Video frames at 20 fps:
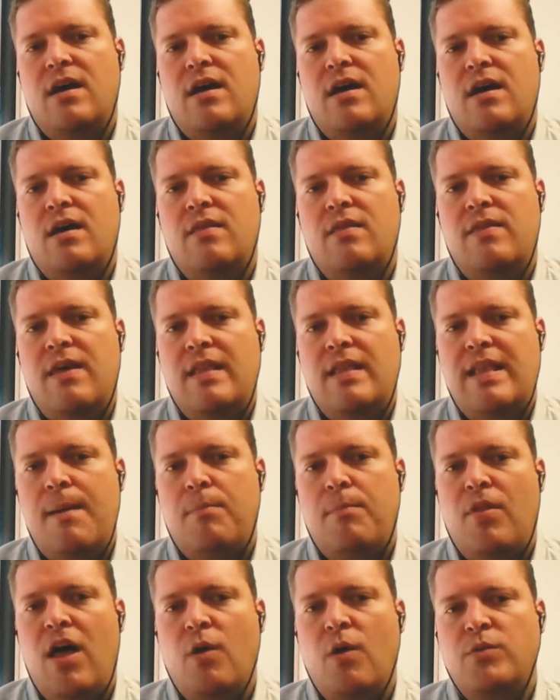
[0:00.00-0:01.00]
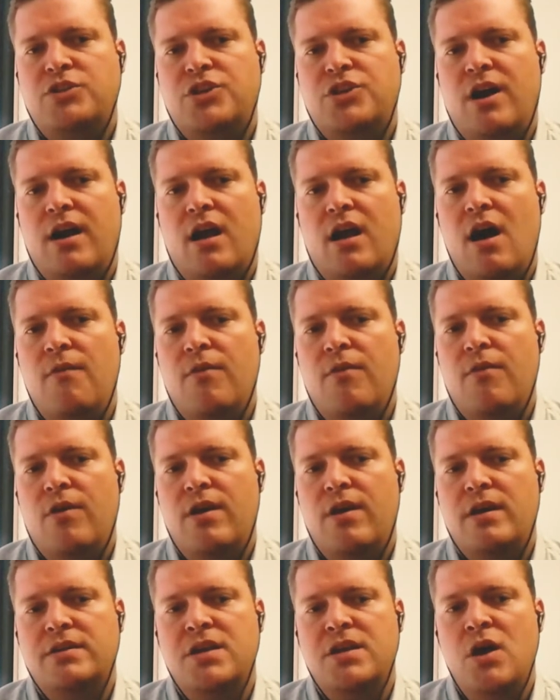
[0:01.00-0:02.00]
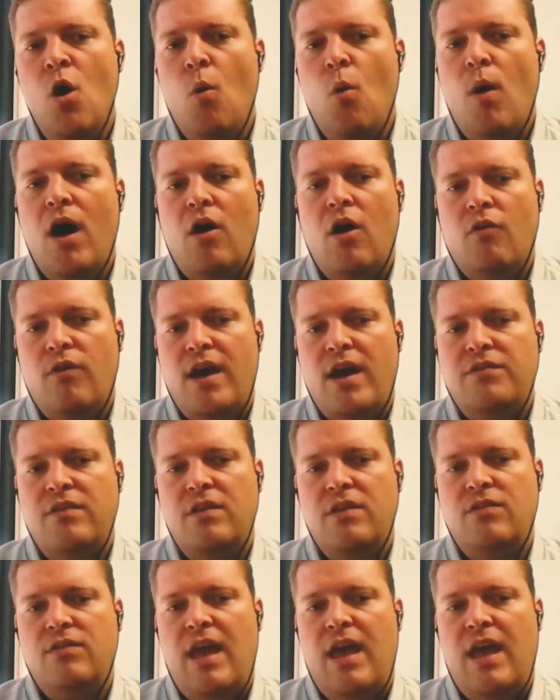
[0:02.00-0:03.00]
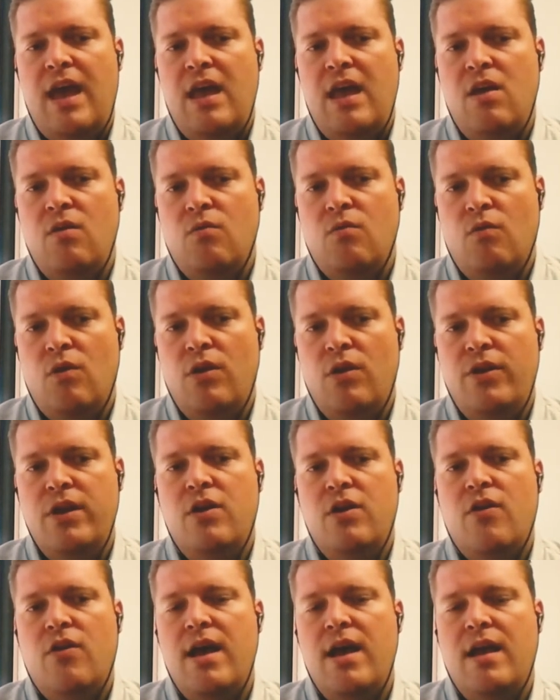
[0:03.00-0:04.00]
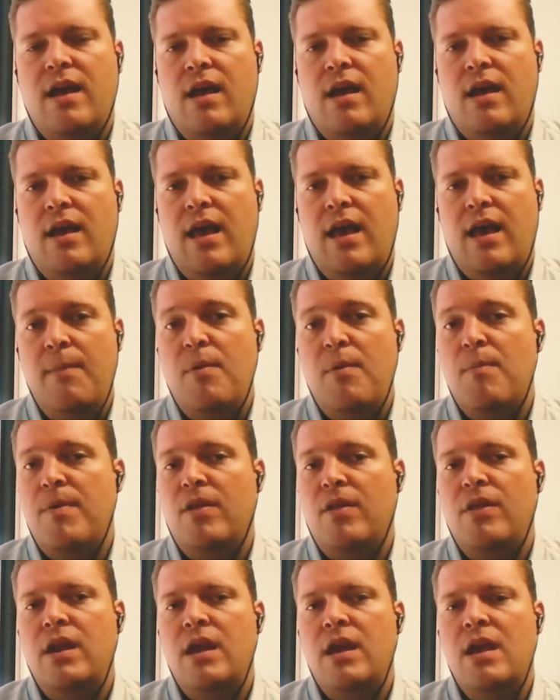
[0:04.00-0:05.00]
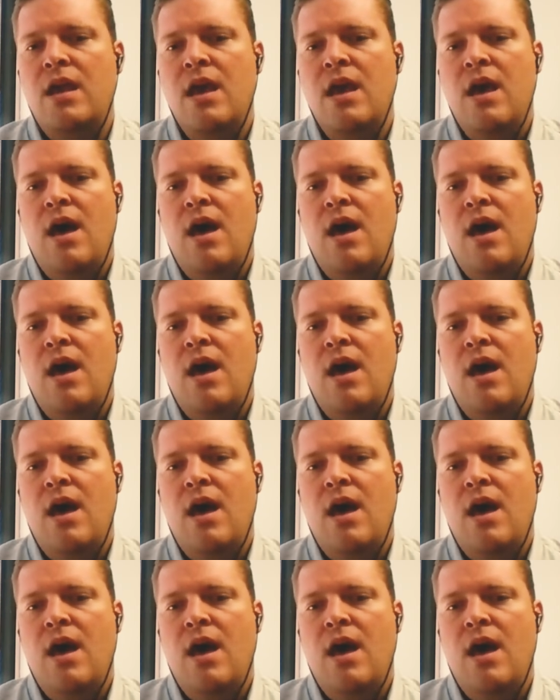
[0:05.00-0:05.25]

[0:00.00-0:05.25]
uh, that that blog was trying to cover is, while REST is a really great capability,